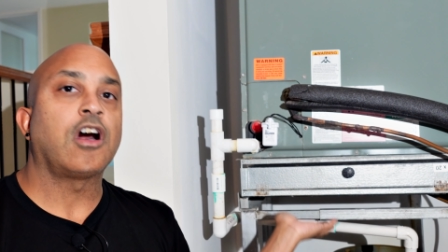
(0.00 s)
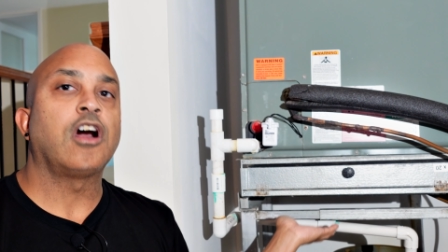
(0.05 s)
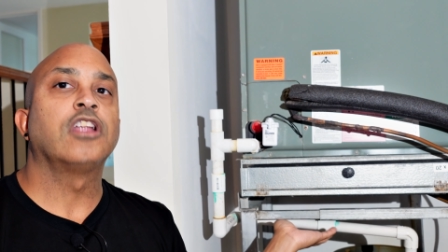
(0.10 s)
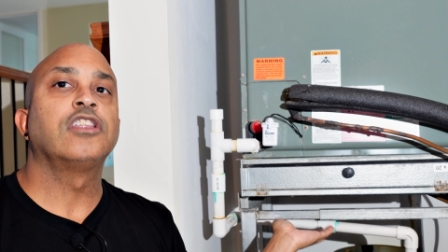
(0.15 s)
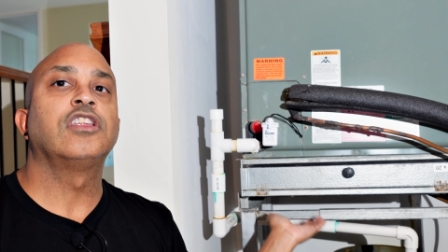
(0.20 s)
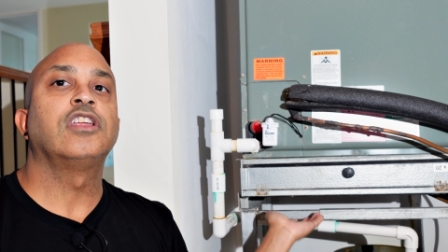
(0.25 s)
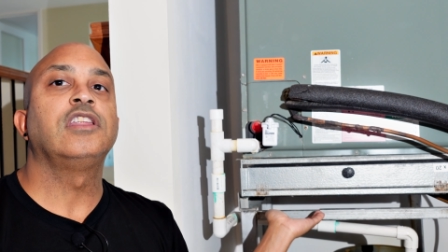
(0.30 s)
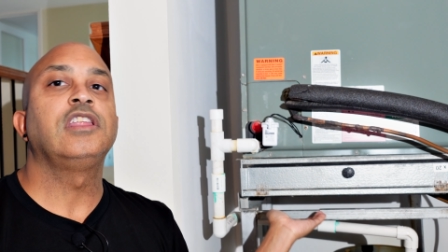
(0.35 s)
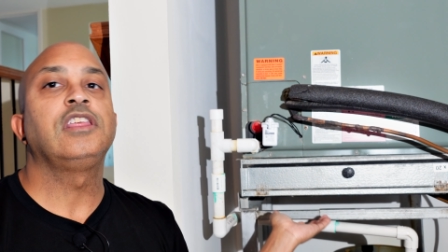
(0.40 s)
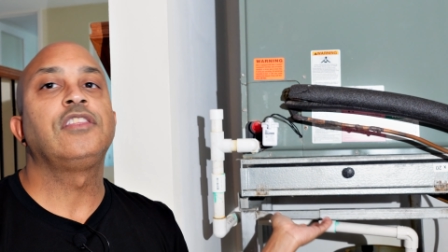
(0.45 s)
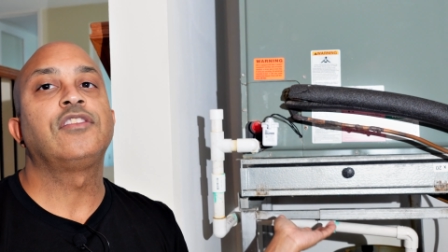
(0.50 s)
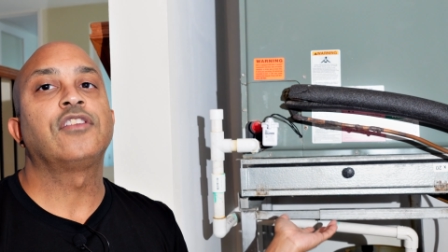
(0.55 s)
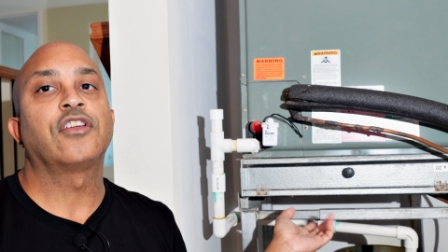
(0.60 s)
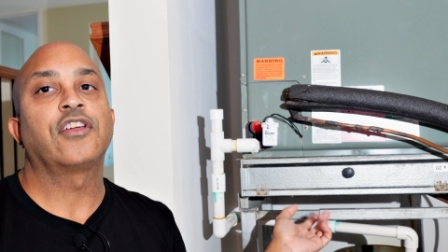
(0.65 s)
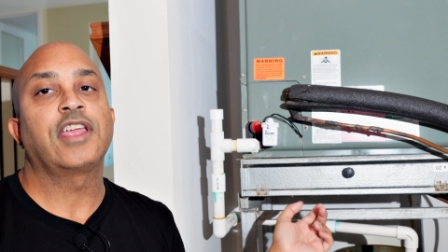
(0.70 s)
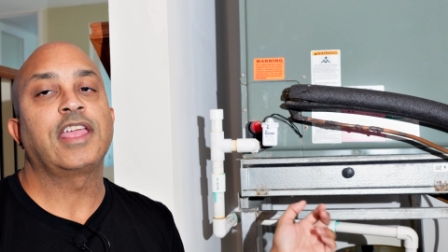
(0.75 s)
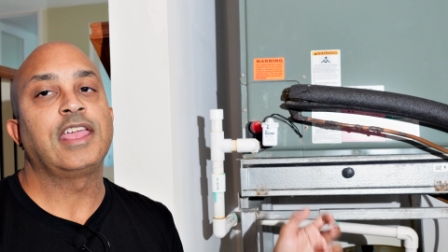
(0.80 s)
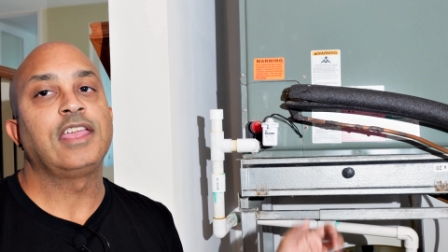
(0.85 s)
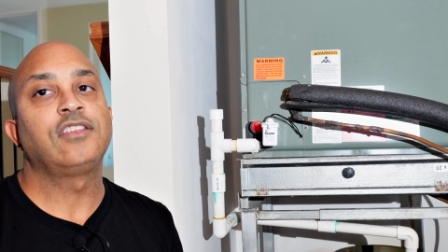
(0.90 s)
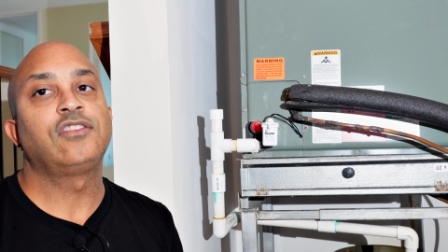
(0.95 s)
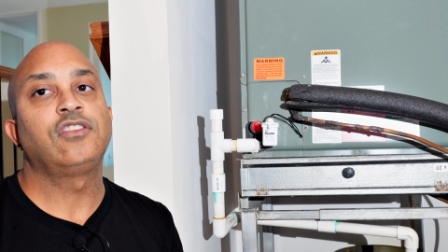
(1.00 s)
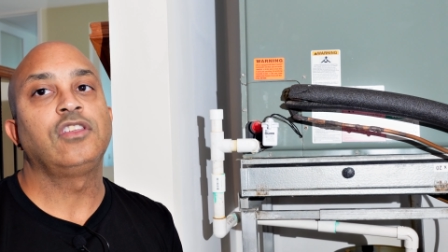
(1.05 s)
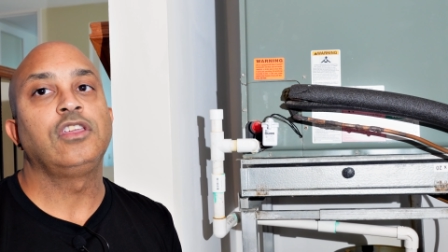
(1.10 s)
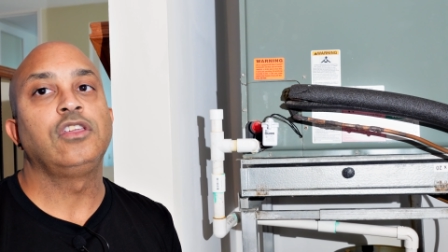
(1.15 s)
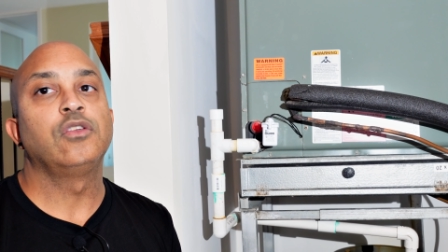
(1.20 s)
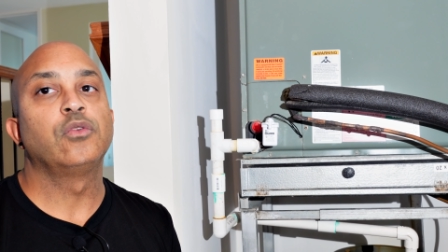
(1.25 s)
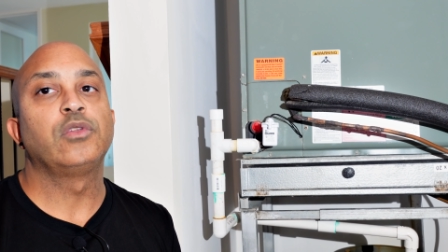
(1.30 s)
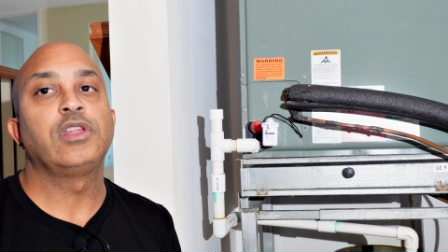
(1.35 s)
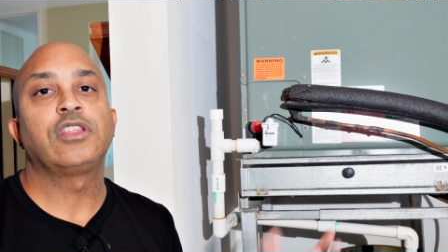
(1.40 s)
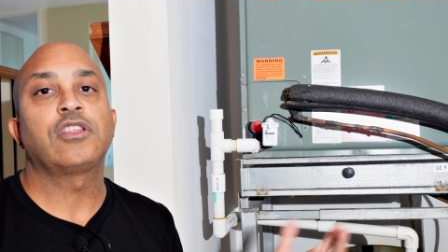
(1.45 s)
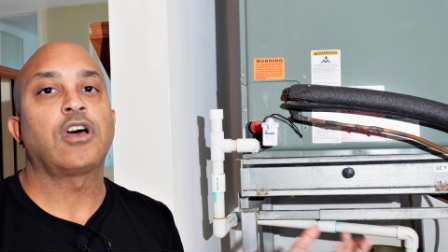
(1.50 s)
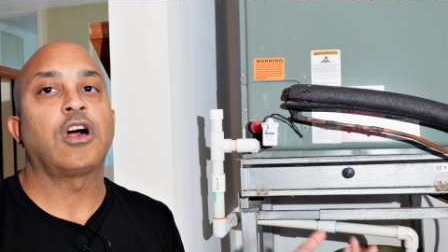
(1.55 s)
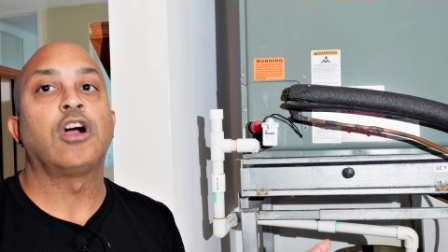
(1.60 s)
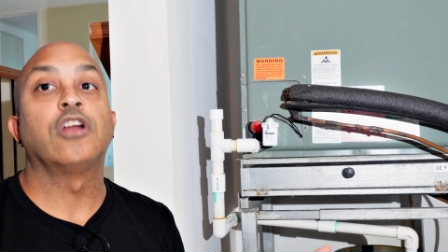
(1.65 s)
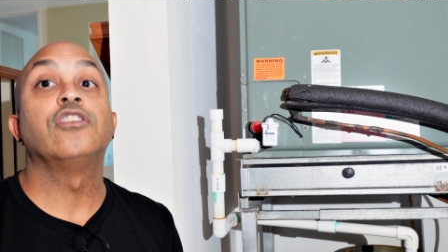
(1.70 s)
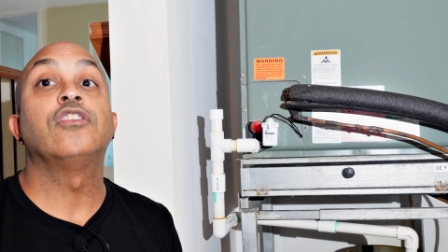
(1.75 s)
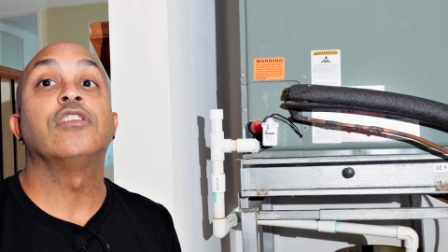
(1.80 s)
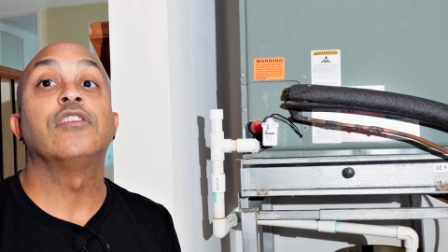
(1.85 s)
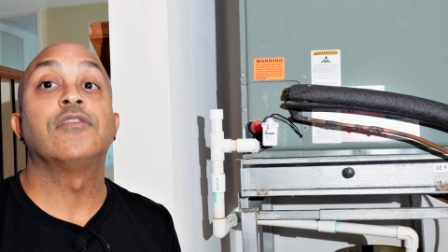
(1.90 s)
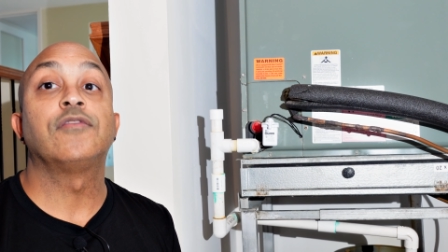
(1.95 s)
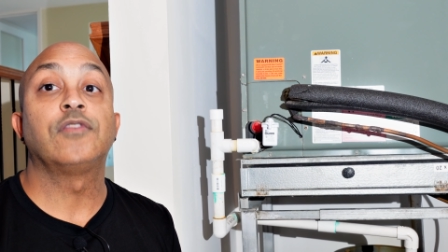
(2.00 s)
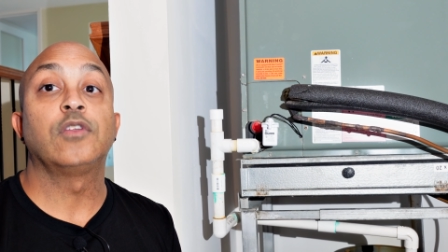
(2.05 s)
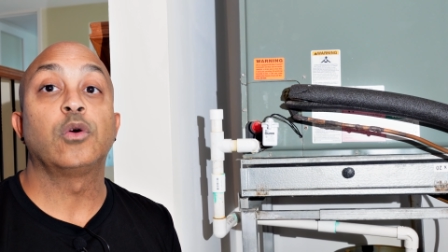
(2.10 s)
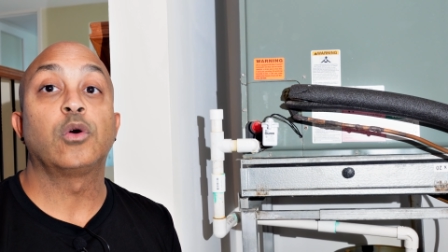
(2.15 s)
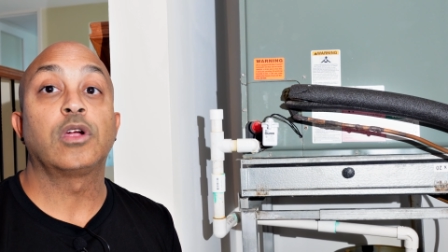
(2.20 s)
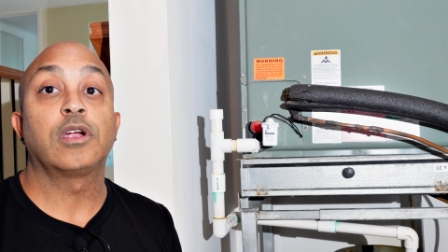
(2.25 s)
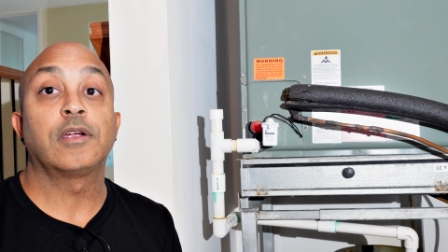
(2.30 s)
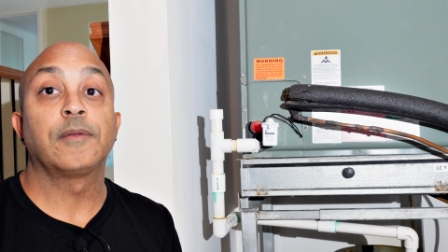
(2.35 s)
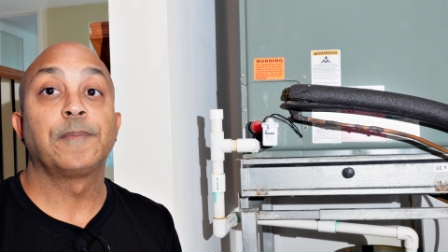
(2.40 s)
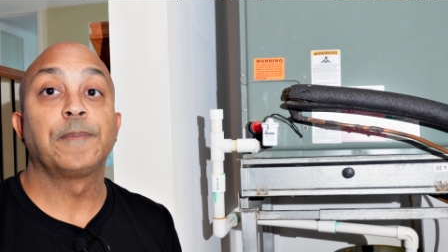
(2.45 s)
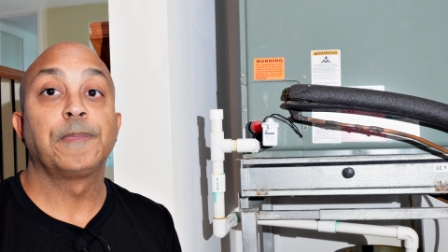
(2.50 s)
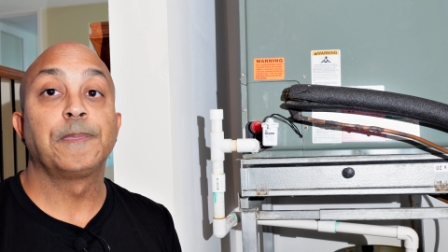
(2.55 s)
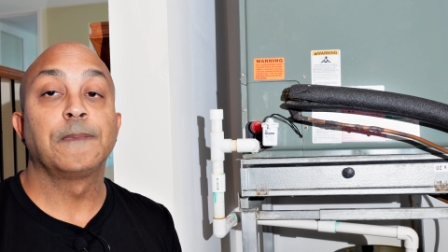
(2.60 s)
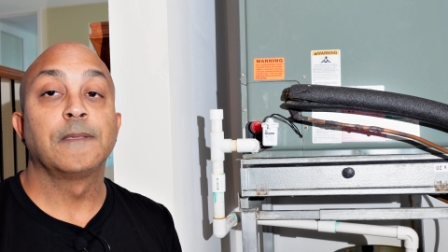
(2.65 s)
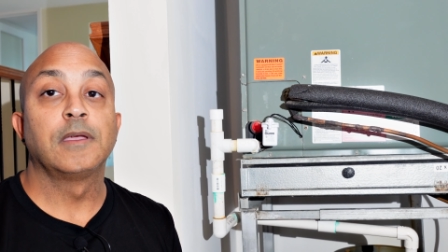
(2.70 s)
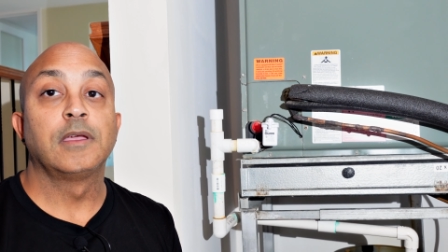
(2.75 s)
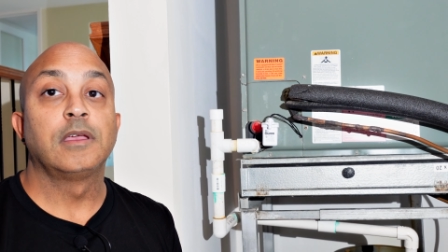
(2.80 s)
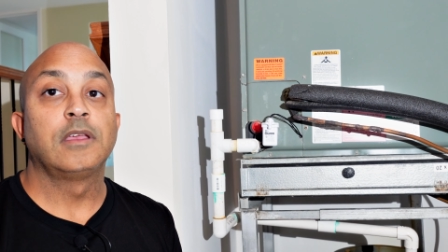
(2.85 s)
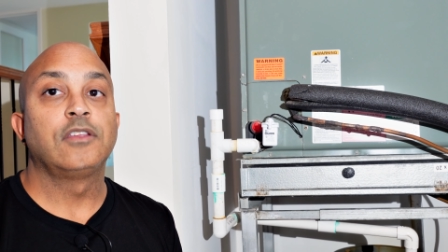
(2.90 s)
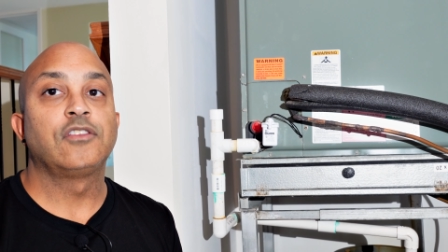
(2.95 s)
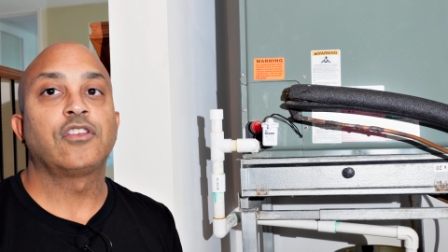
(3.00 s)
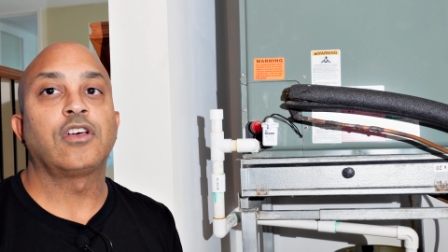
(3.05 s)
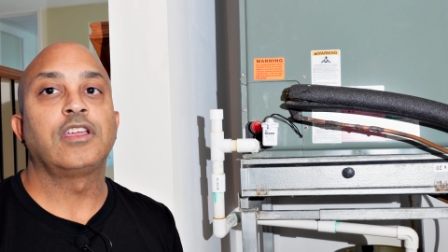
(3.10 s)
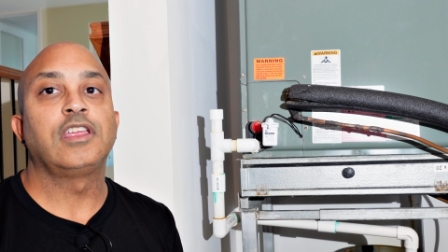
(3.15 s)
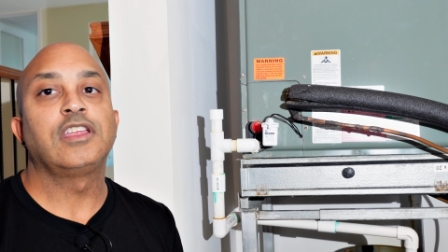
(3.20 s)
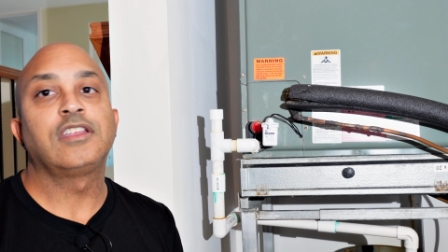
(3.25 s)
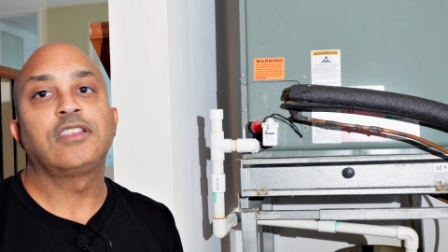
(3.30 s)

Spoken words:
underneath your AC unit onto the floor. So